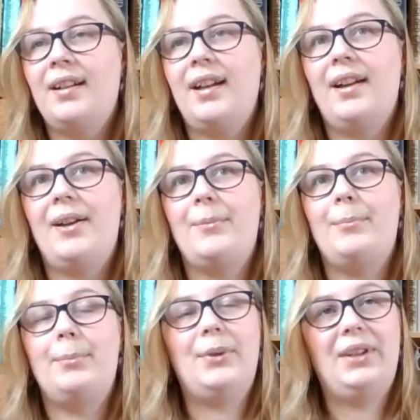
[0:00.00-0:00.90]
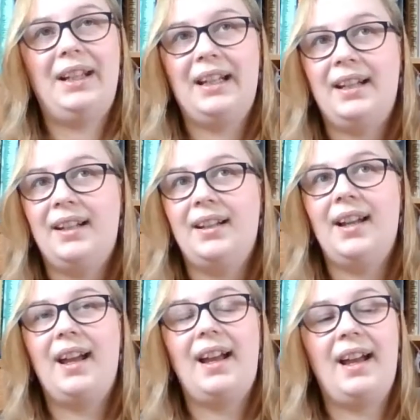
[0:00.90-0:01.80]
bullying,
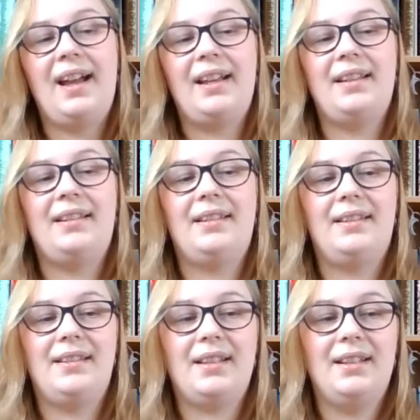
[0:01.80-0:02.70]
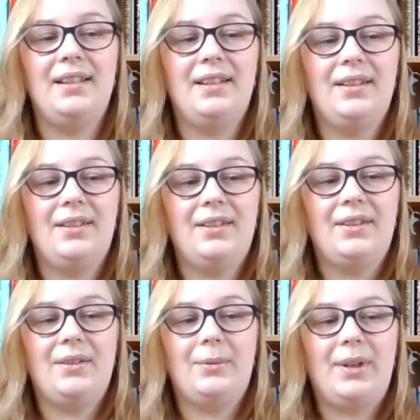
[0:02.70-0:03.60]
and
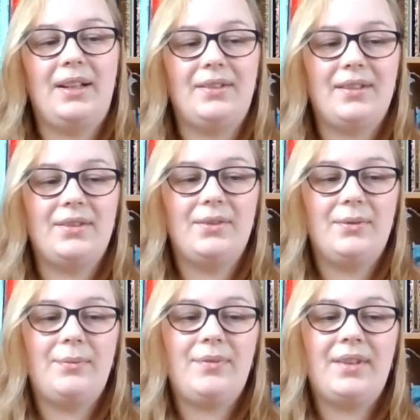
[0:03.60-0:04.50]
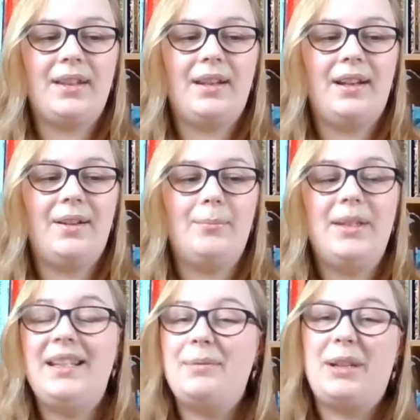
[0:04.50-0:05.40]
what else?
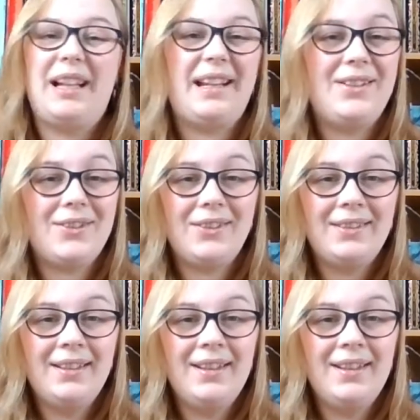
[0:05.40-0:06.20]
Manipulation